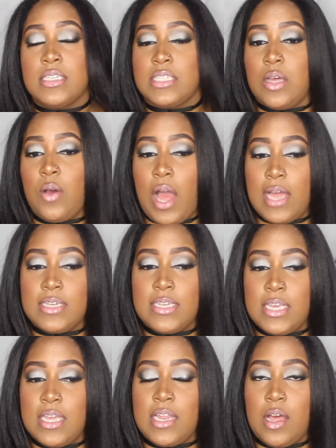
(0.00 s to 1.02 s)
So I
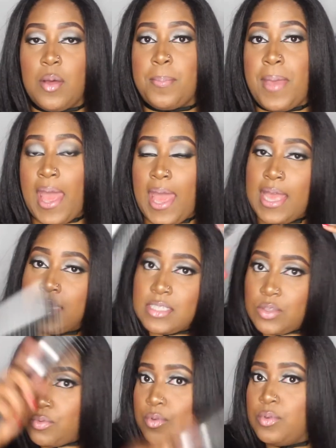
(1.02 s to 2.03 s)
did a pass
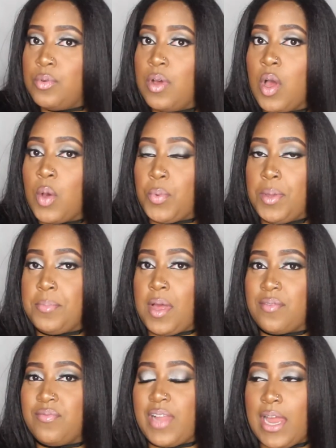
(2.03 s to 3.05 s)
through with my
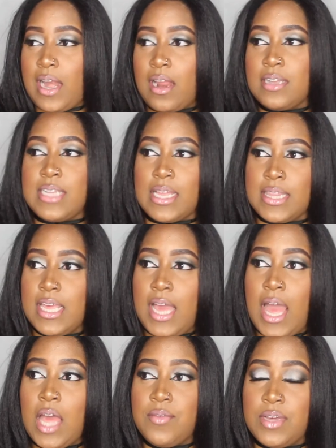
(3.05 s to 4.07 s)
flat irons. I think
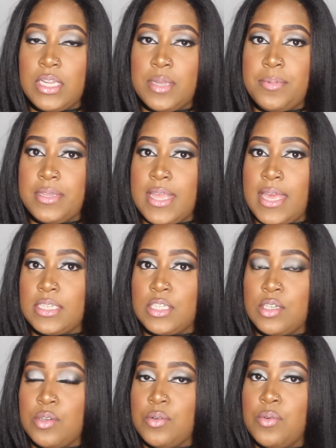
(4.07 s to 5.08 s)
I have a clip of that
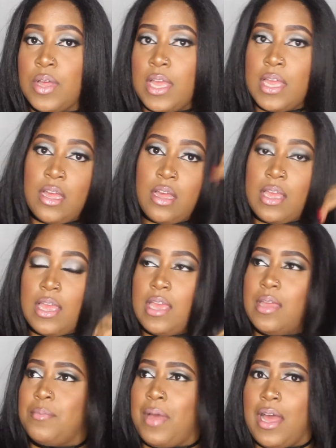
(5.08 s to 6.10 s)
too.
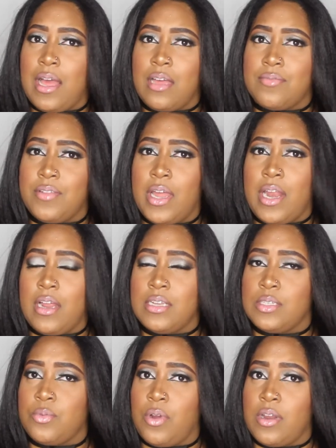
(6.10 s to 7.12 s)
And my flat
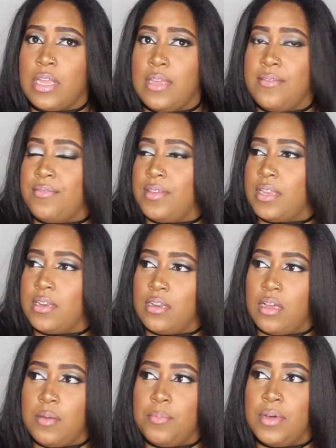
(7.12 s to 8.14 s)
irons weren't even
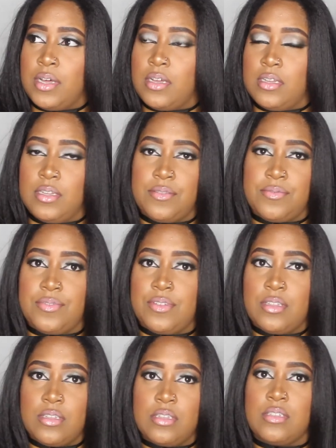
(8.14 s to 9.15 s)
above
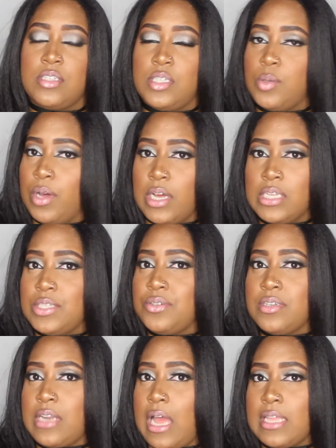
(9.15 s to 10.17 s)

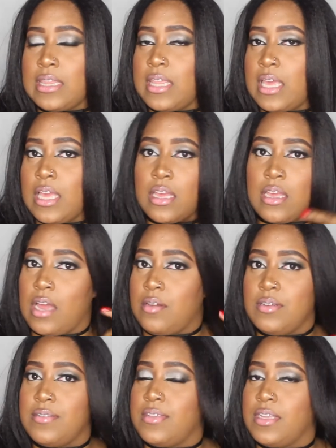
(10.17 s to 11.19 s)
200, I think. I
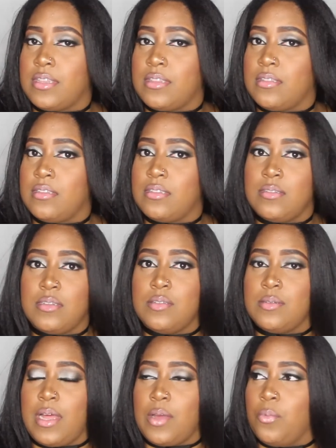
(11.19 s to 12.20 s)
don't even think,
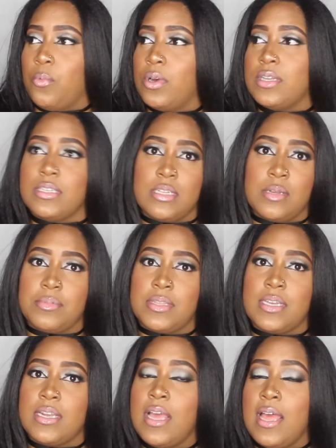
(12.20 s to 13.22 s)
it's like one
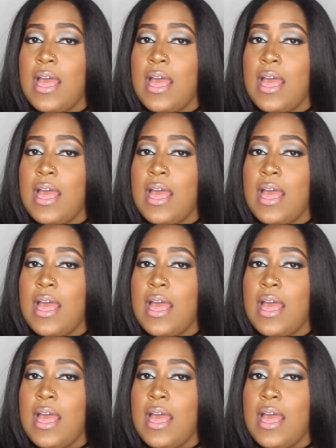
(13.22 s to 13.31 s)
something.